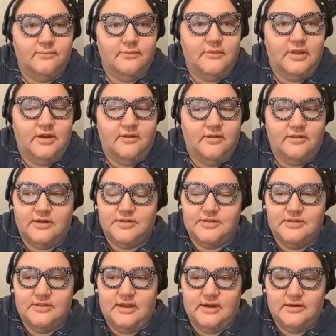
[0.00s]

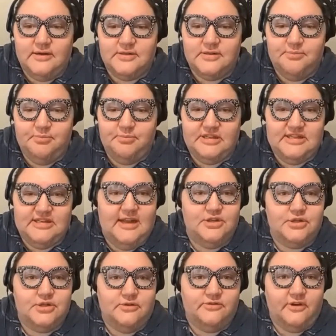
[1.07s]
there's
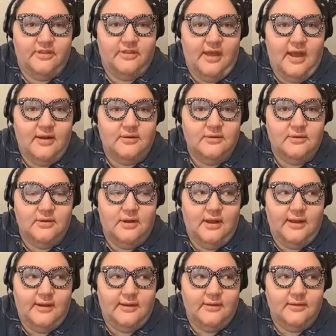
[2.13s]
potential for that.
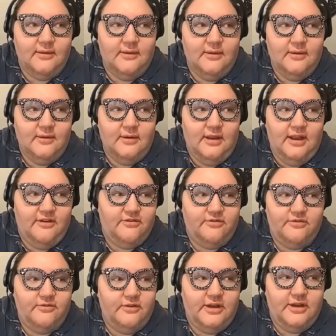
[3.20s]

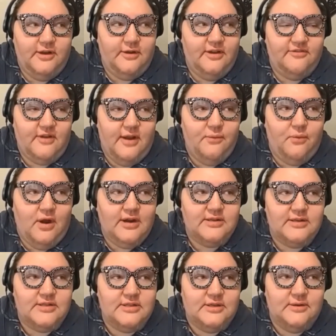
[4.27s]
If I wanted
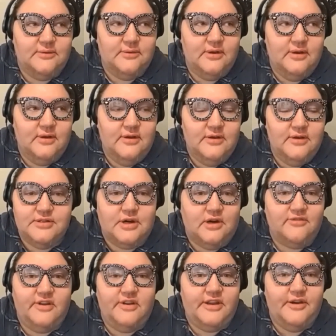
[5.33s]
to start
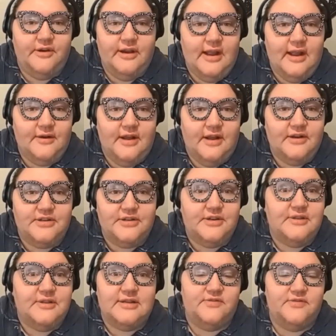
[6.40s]
figuring out how to do
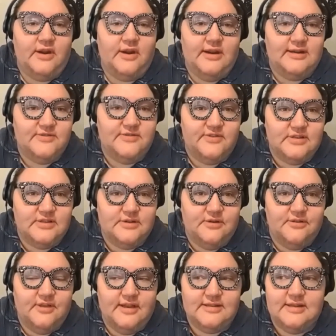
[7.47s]
these various physical
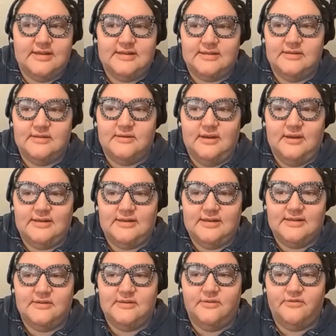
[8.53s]
things, it
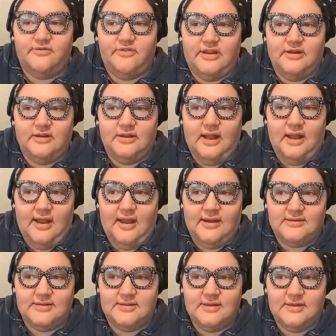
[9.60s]
doesn't feel
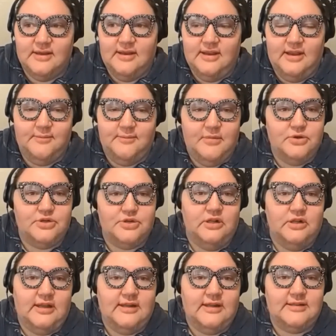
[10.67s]
as
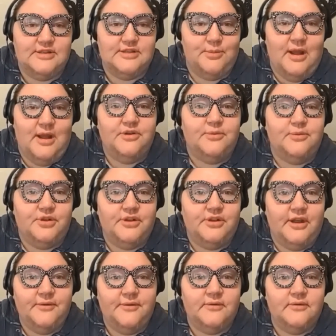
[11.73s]
emotionally insurmountable now.